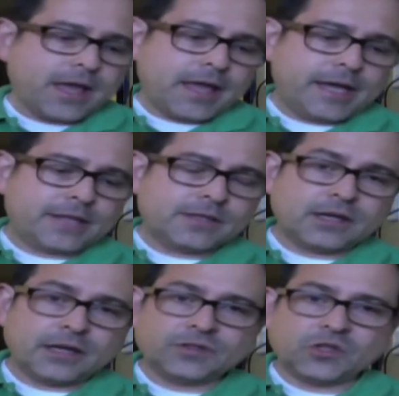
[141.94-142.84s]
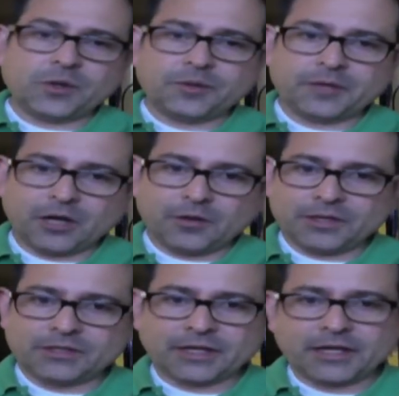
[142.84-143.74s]
And uh, so here we go with
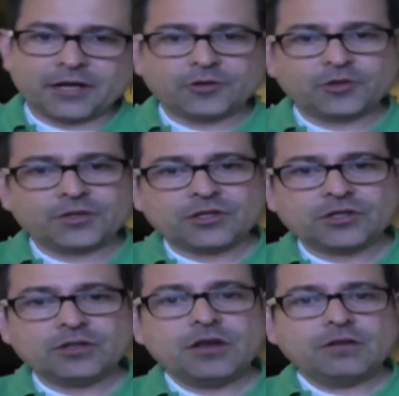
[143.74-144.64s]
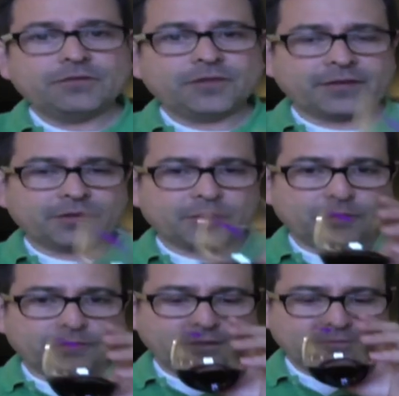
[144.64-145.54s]
the scent characterization, flavor
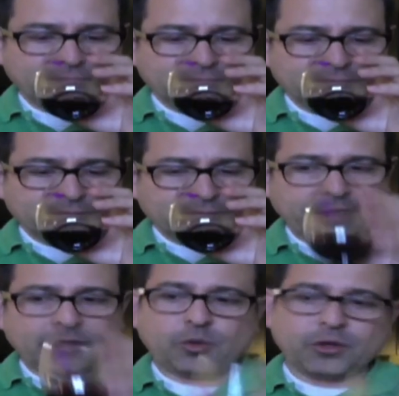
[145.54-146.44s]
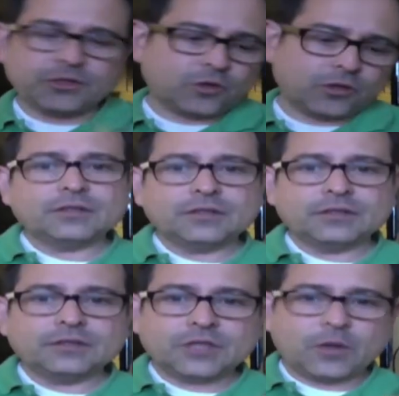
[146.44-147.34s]
profile, and the point score. Let me.
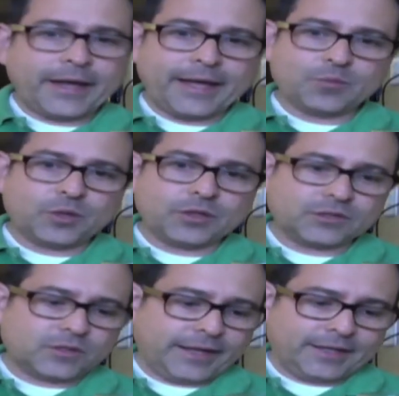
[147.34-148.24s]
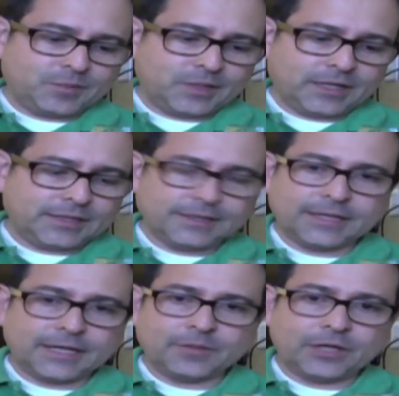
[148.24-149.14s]
So I had to bring this glass because
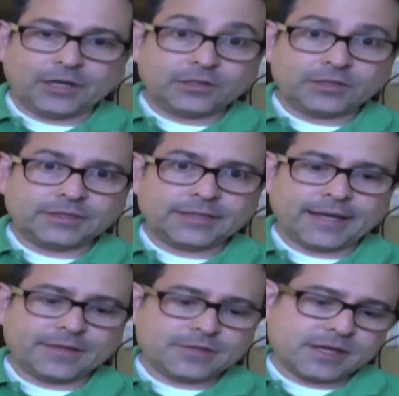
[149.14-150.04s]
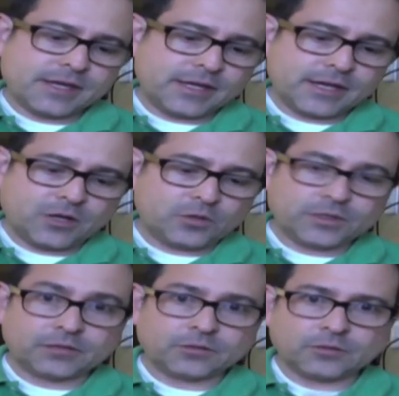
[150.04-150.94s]
uh, you know I couldn't stand the uh,
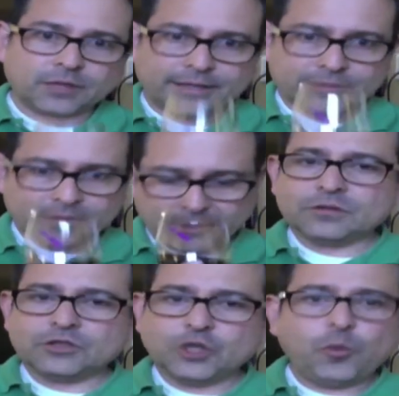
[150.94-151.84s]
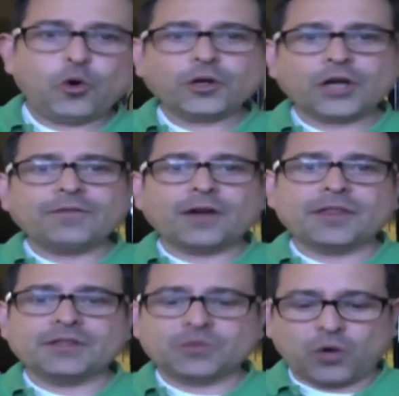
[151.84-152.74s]
hotel room glass. So pour enough
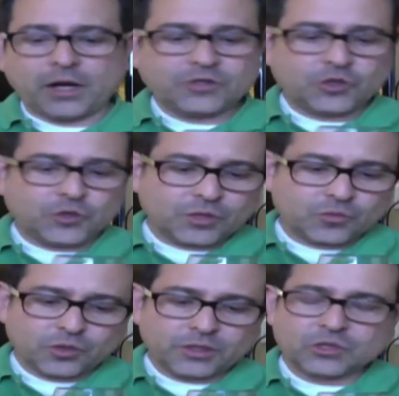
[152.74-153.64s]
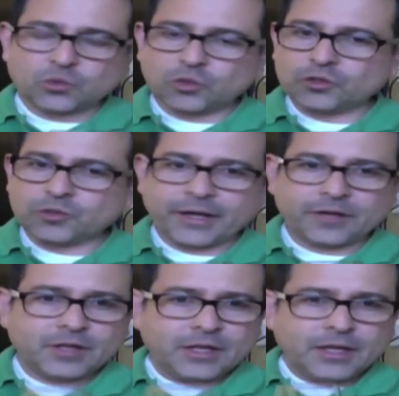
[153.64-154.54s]
on this wine so you can really swirl it
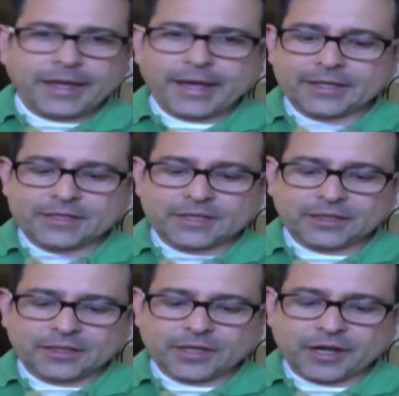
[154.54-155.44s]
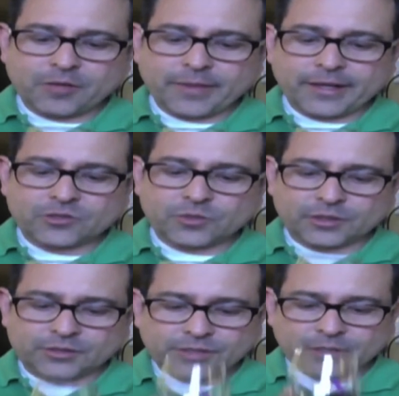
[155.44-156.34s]
around and uh, let the aromatics release.